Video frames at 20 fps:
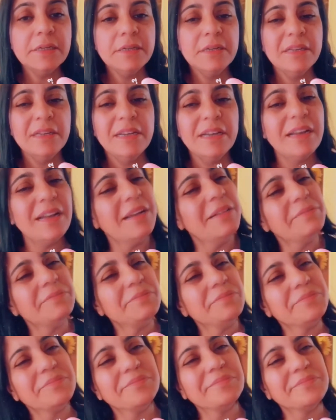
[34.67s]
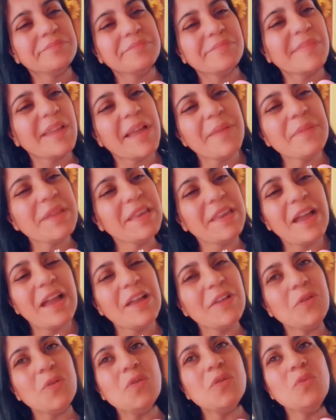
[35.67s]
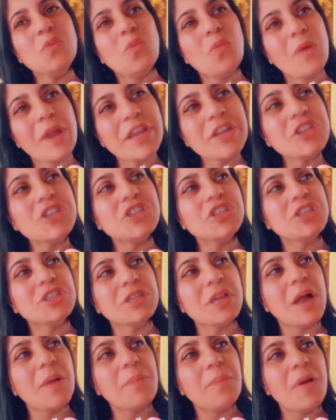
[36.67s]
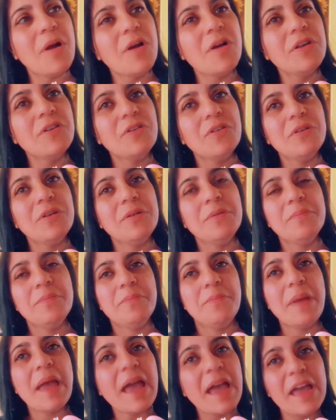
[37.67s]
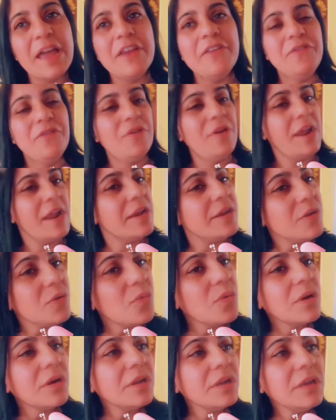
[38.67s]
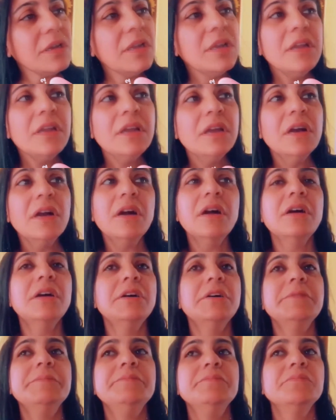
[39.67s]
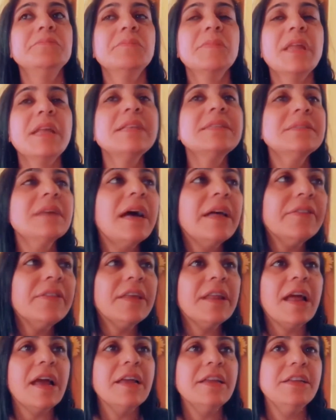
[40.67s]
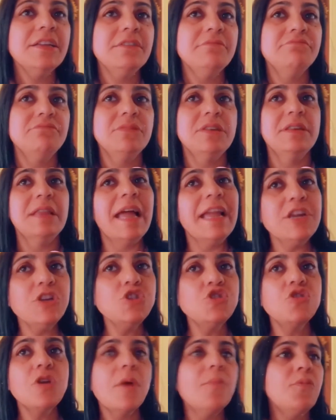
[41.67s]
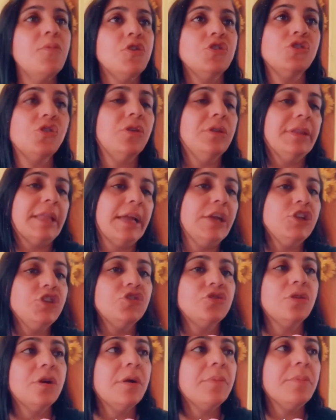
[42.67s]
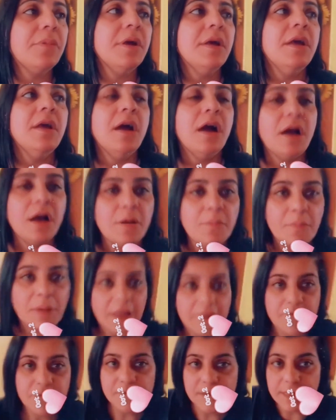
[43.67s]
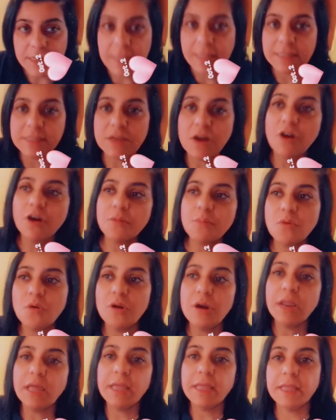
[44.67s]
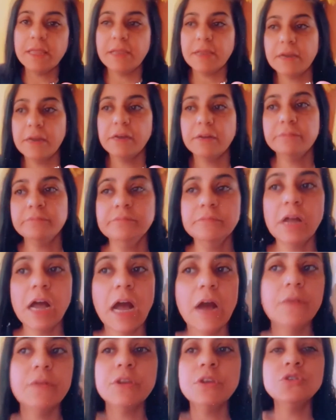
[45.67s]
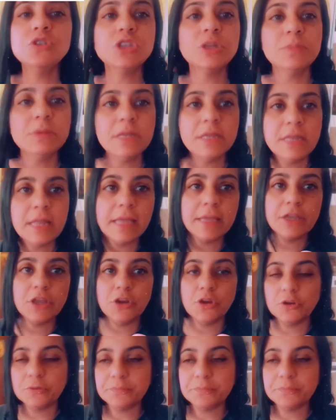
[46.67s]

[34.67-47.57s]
um, I mean, I don't wish upon on bad for anyone. Um, it's not that I like Trump or don't like Trump. Uh, my feelings are more like um, how it used to be, like you know,